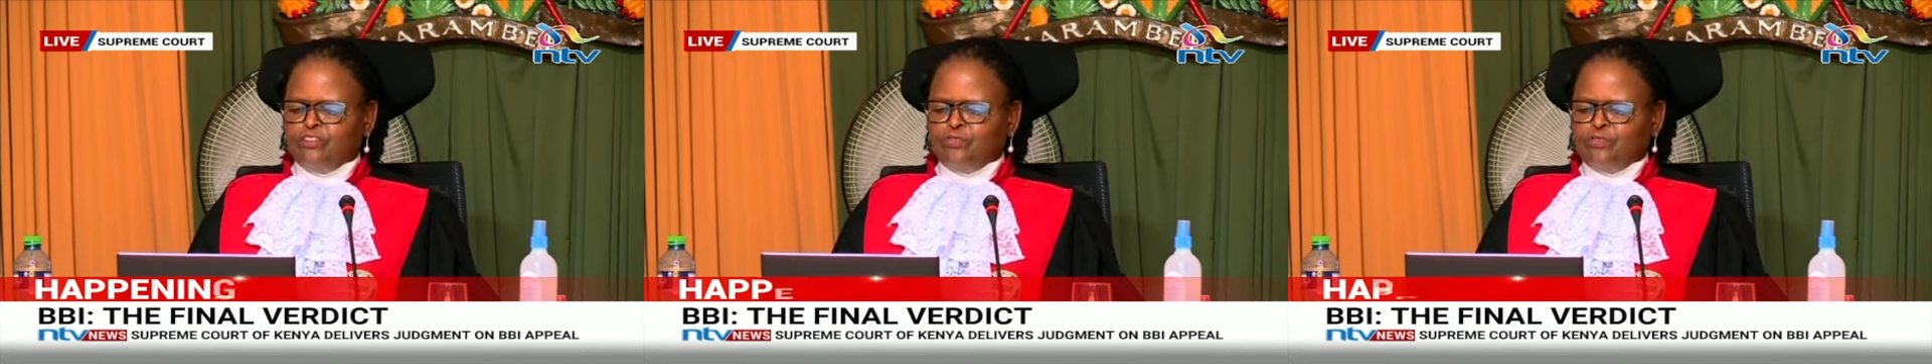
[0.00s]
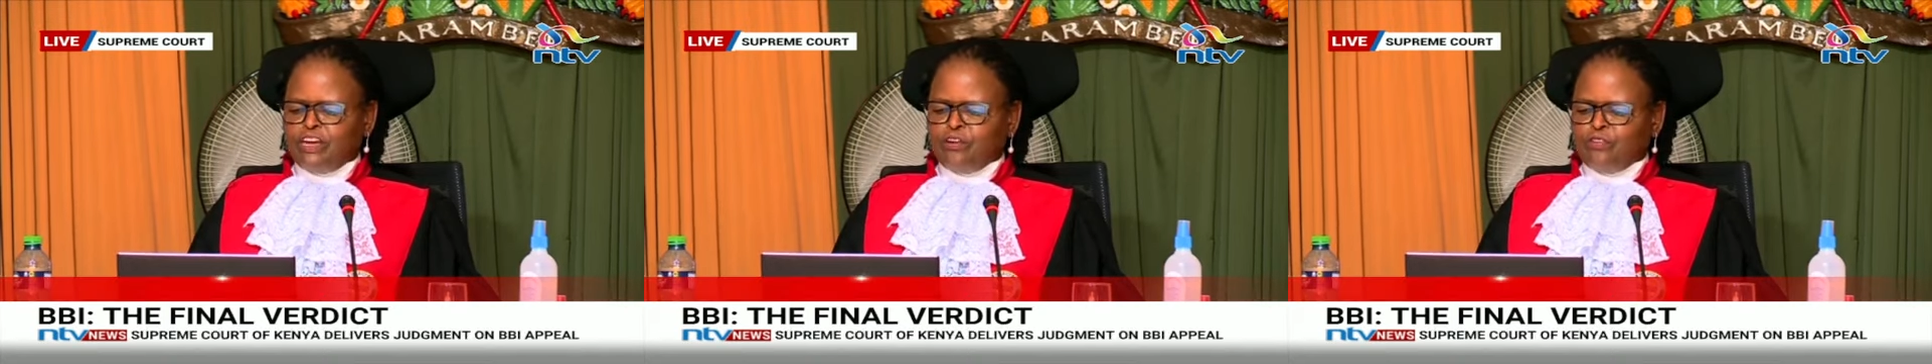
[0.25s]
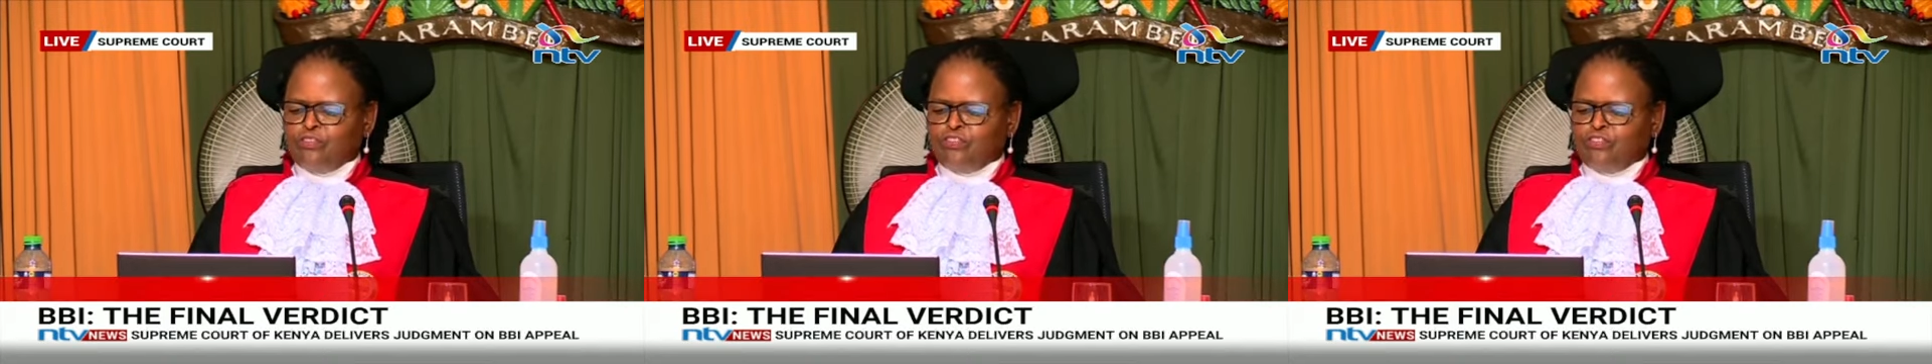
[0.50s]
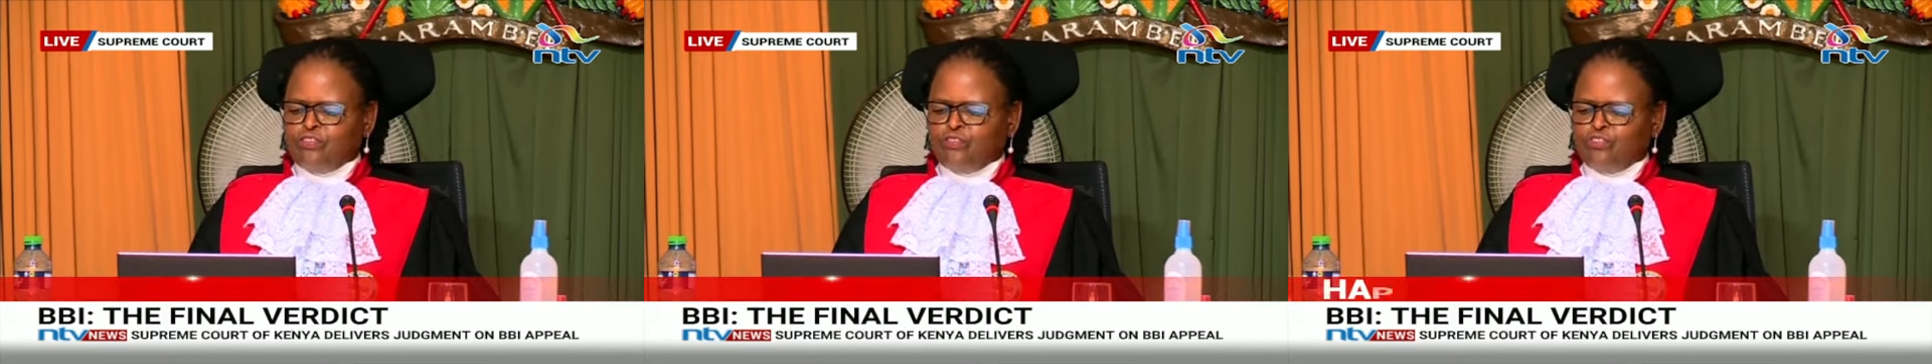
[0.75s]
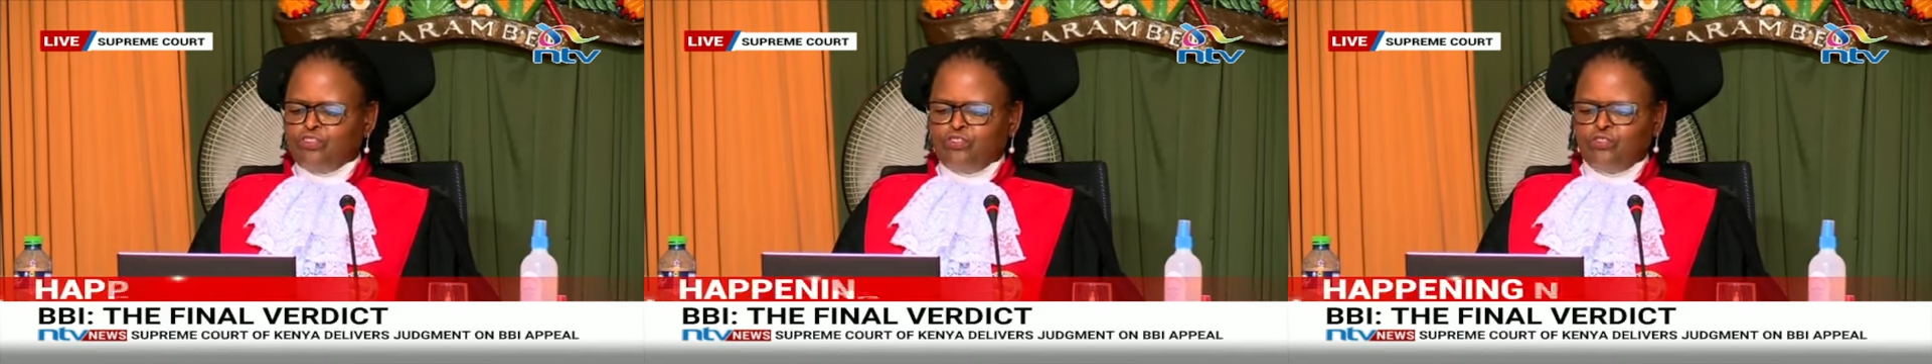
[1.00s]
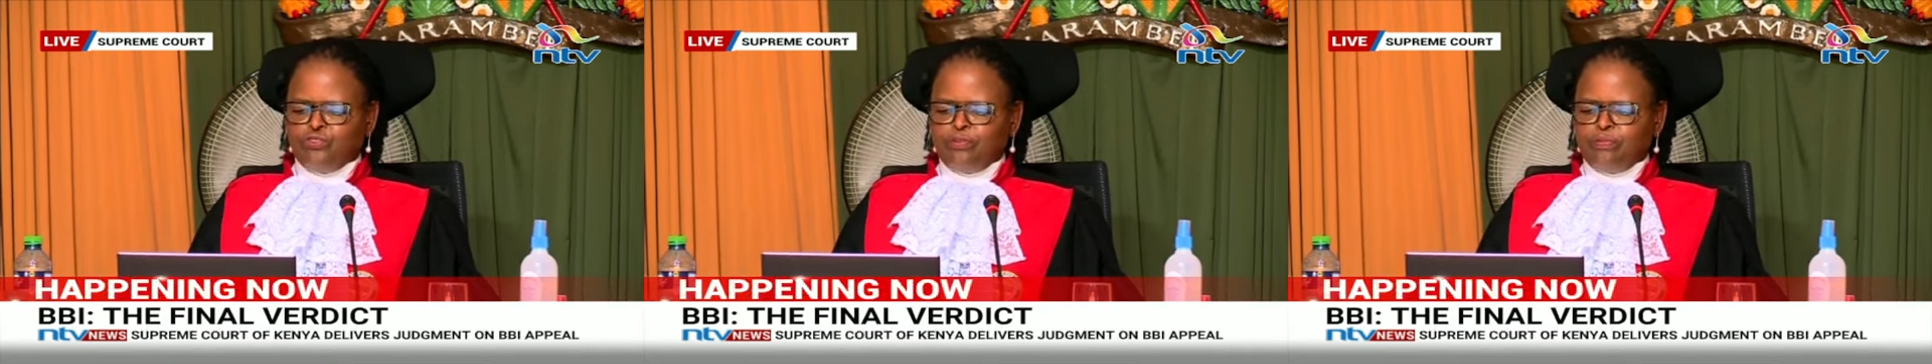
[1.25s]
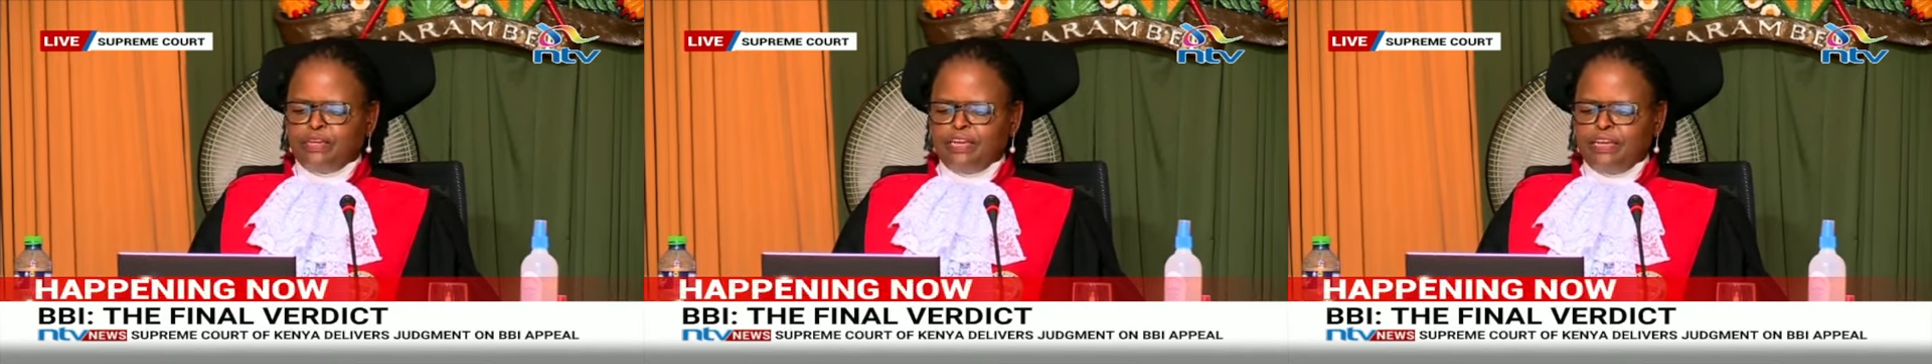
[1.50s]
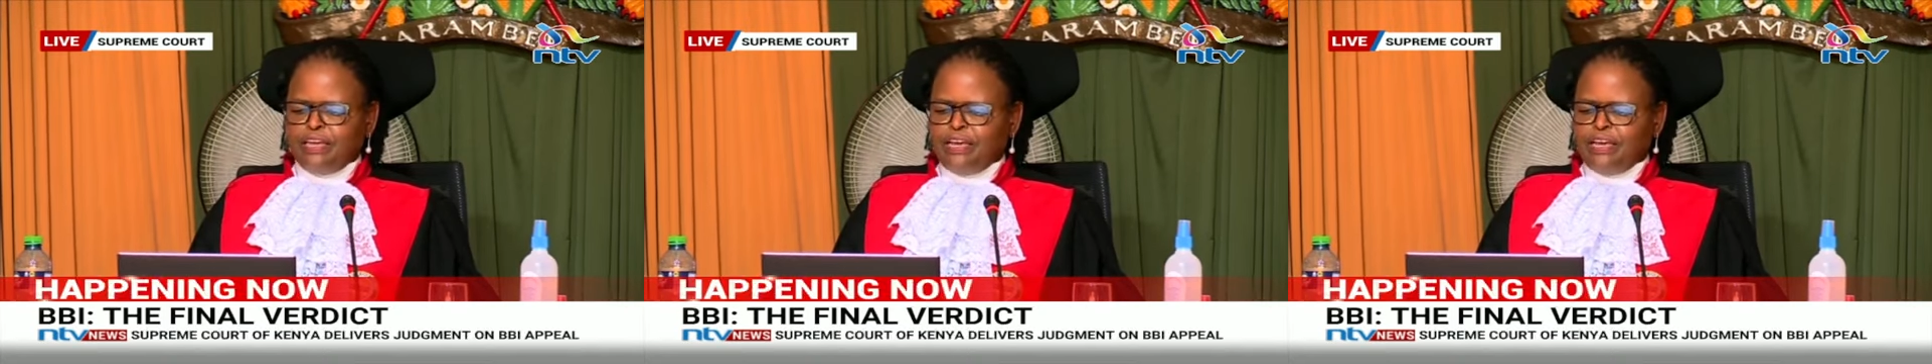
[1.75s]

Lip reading: to the Constitution should be